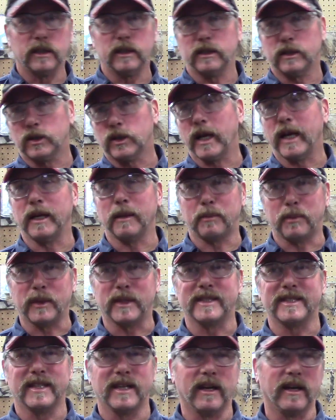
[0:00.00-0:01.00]
trying to
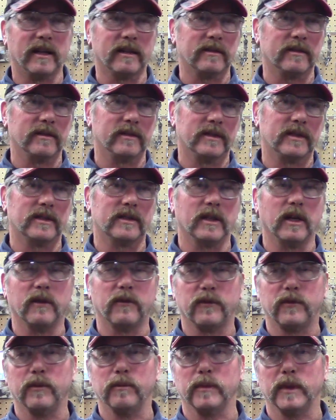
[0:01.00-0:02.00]
protect
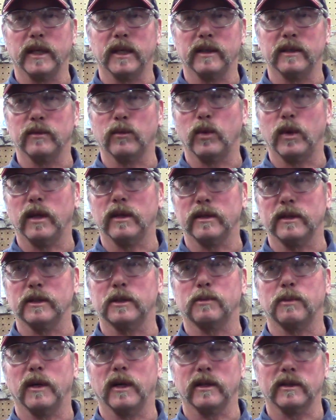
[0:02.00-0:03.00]
stuff from getting welding
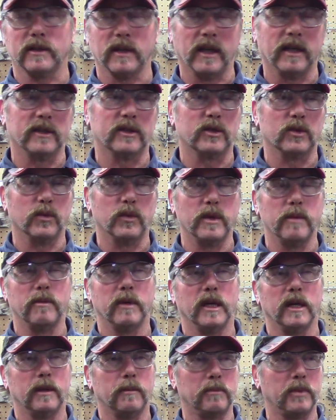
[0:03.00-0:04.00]
sparks on it, so we
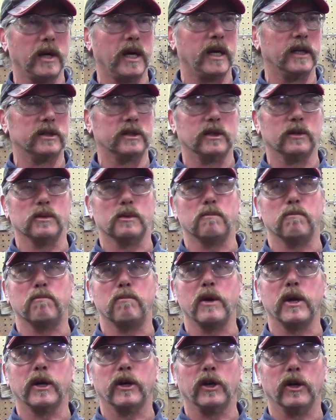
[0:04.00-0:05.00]
made a patch that's
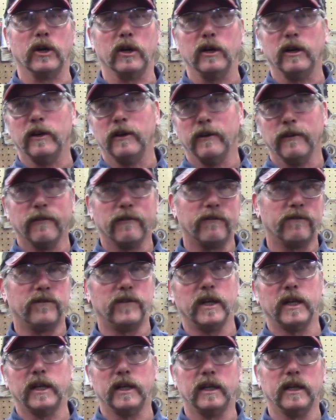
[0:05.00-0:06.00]
bigger,
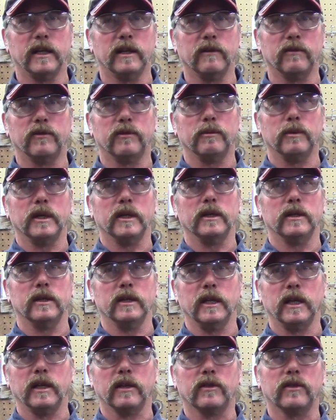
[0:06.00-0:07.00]
fitted in from
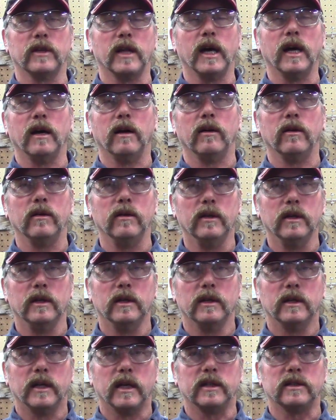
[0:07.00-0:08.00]
underneath. Now,
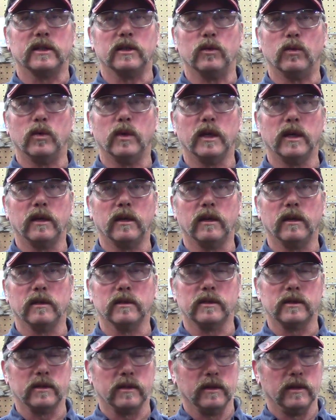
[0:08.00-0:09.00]
as he
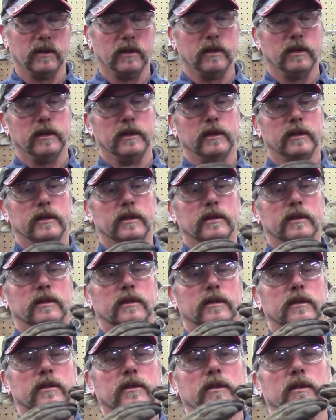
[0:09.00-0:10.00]
welds,
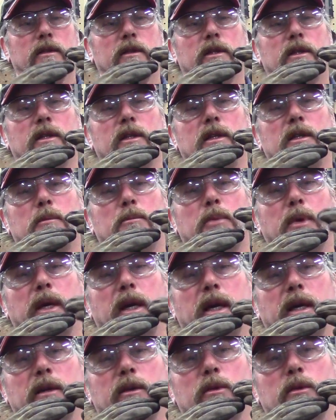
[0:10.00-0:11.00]
the
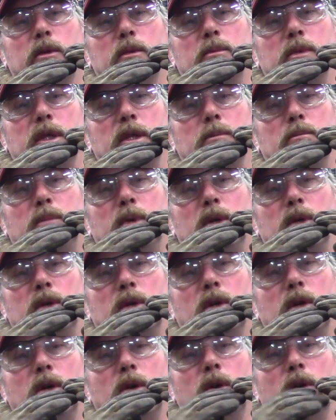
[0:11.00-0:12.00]
panel will be
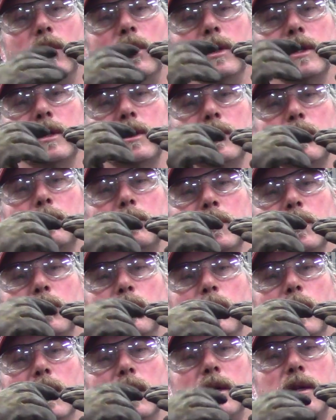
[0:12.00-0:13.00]
below, and he'll be
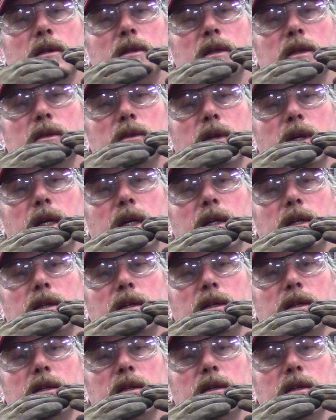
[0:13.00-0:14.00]
welding right
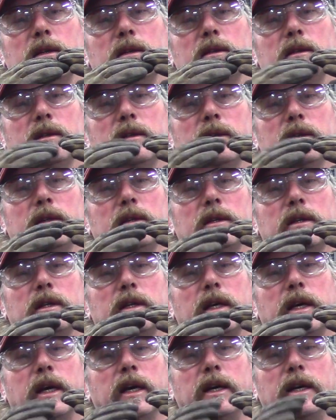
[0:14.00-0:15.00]
here,
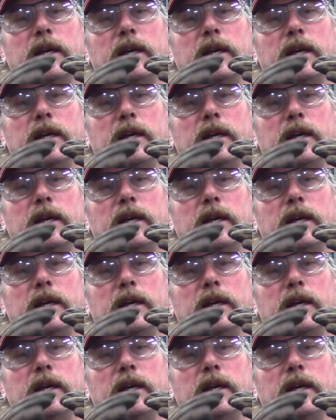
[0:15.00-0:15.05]
and